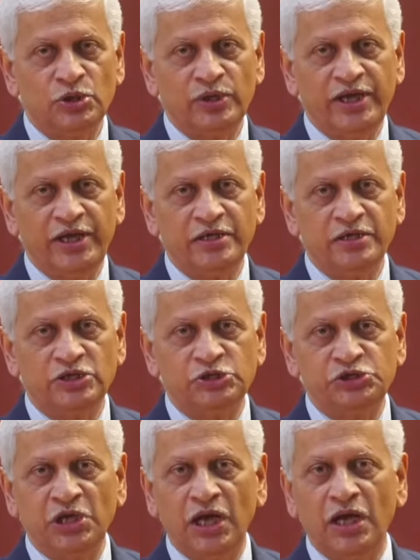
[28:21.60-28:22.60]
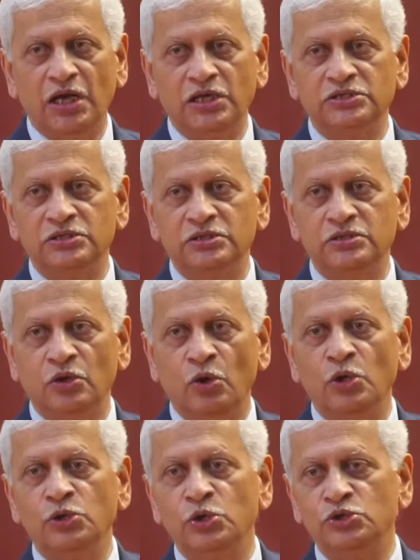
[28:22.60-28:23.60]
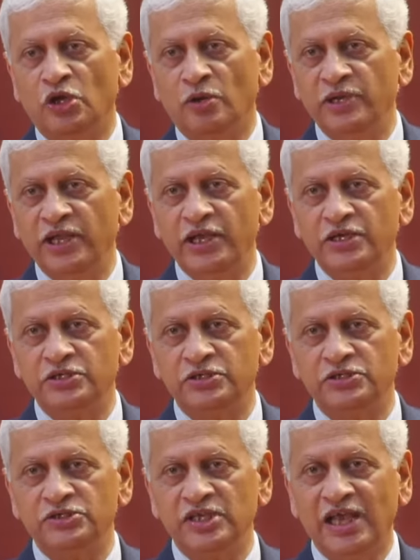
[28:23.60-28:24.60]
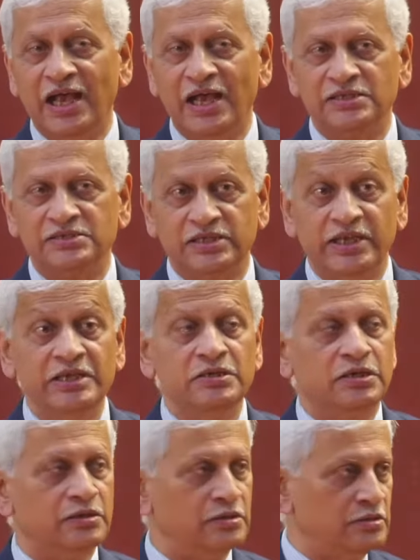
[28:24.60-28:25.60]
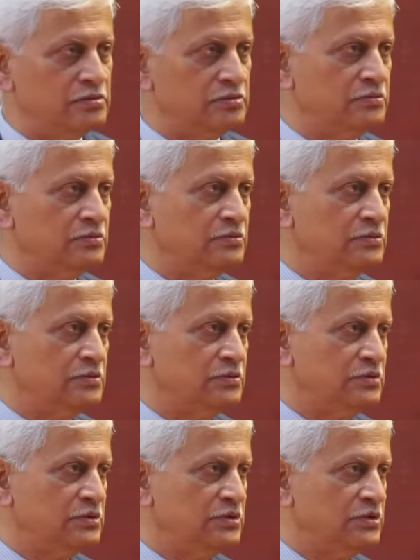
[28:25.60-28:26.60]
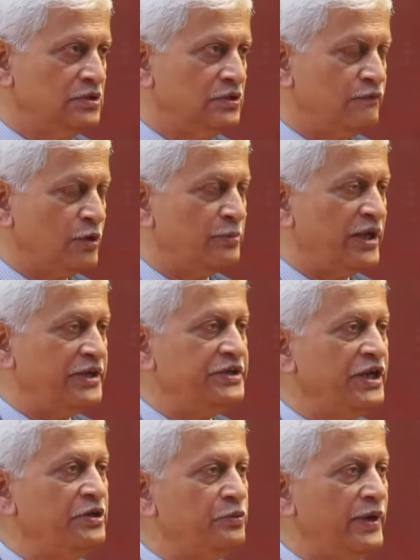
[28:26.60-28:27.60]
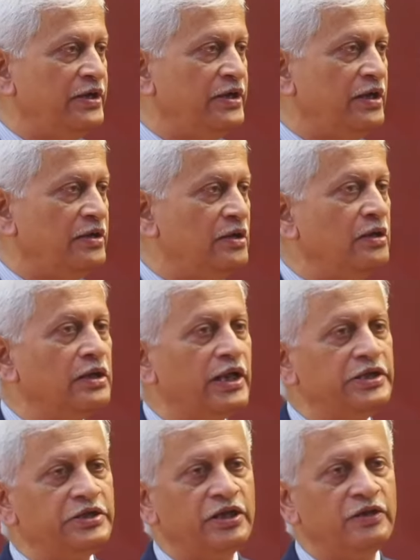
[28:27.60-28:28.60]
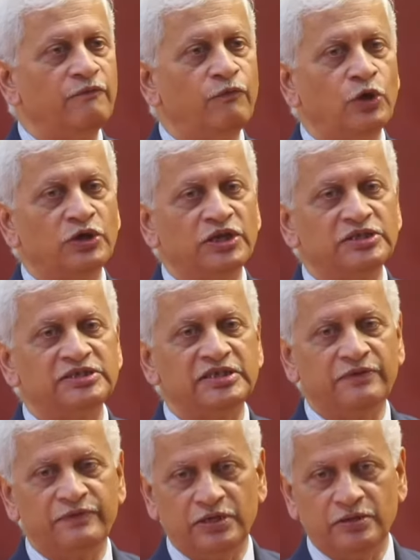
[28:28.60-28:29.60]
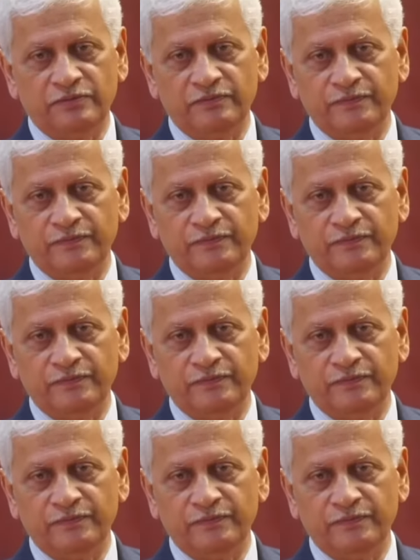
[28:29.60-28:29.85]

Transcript: So he discharged all those obligations as leader from 1920 till 1947.